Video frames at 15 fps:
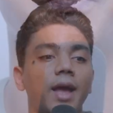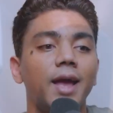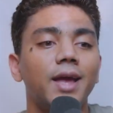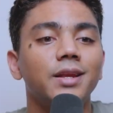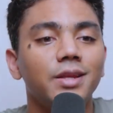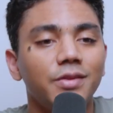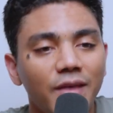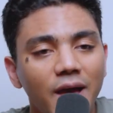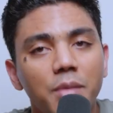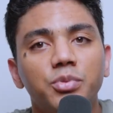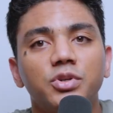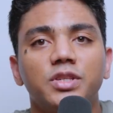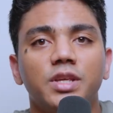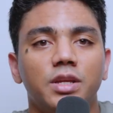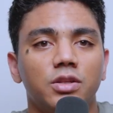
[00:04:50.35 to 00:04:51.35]
And in that
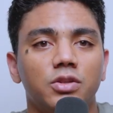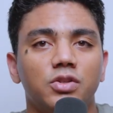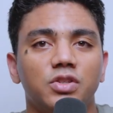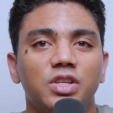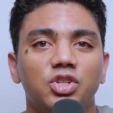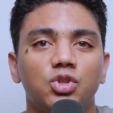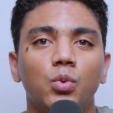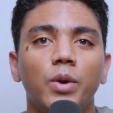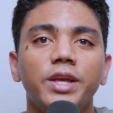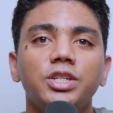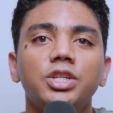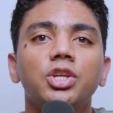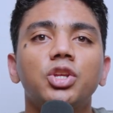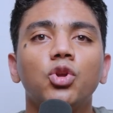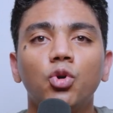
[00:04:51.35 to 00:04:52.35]
particular
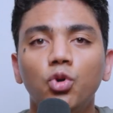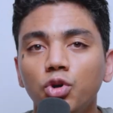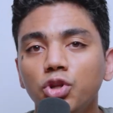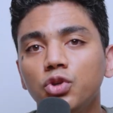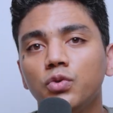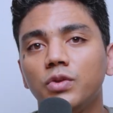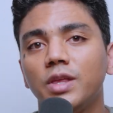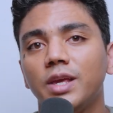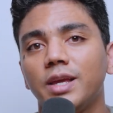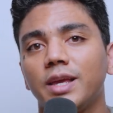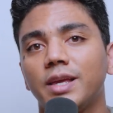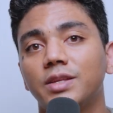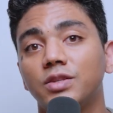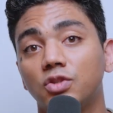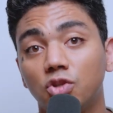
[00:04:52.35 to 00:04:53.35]
situation, who do you
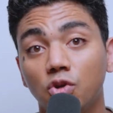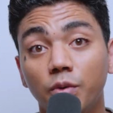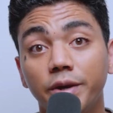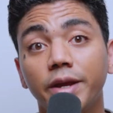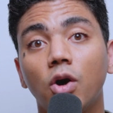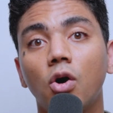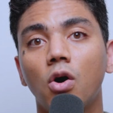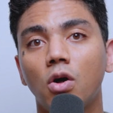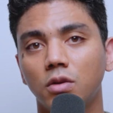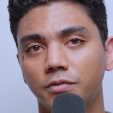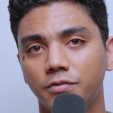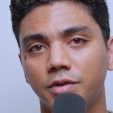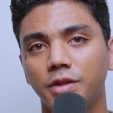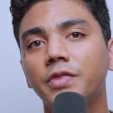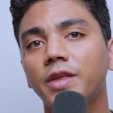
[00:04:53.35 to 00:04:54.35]
think is doing all
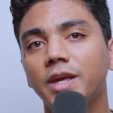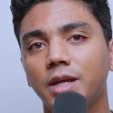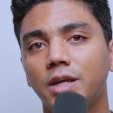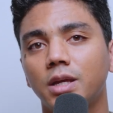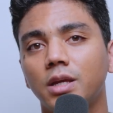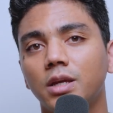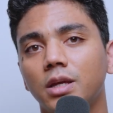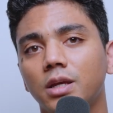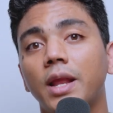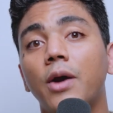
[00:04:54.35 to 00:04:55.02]
of the thinking?